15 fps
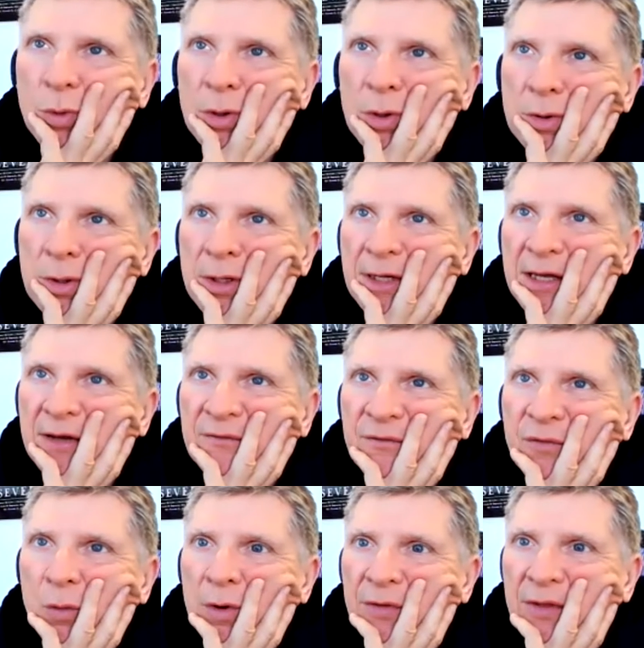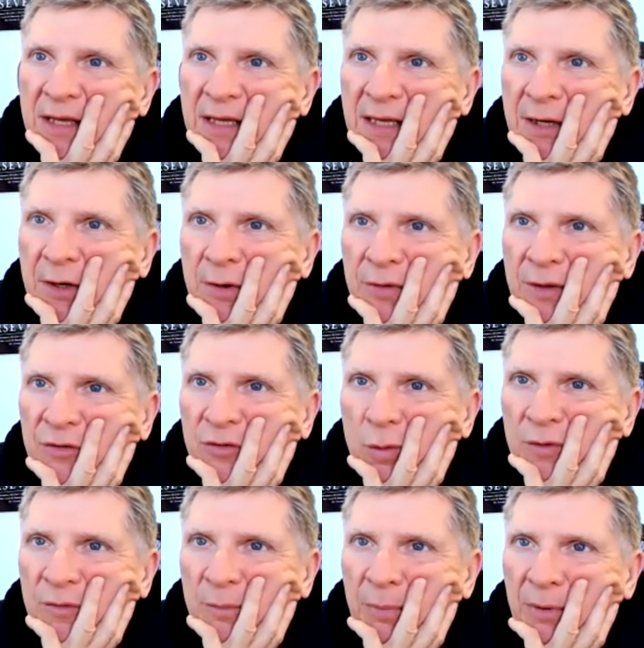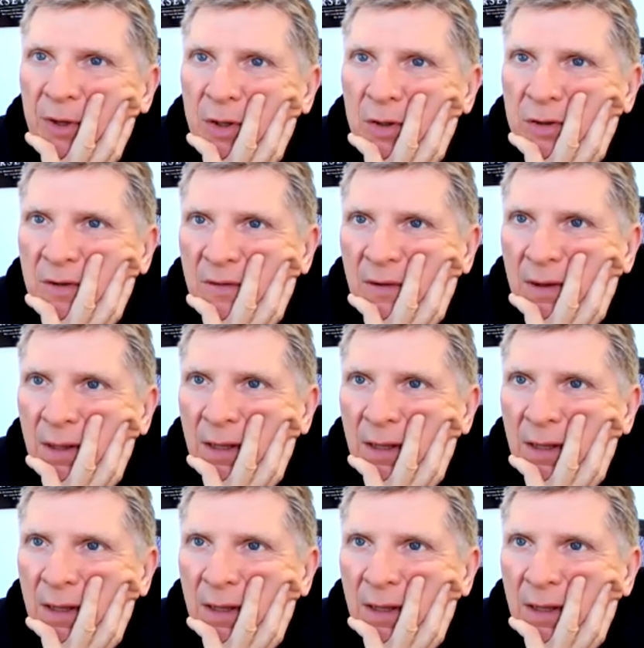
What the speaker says: we're looking for the year this was built.